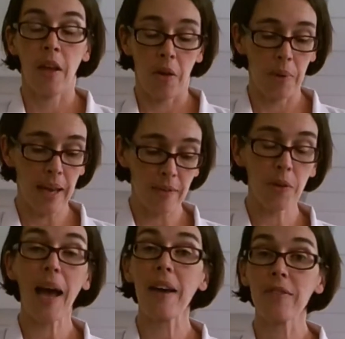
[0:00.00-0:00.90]
Okay, if
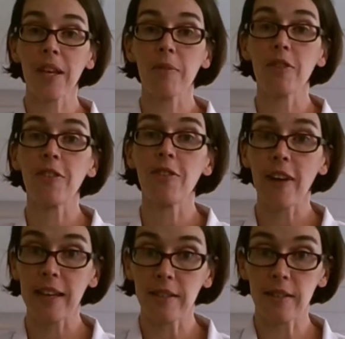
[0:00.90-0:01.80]
you have time for the
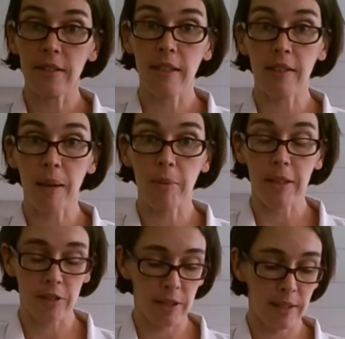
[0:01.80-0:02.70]
final elaboration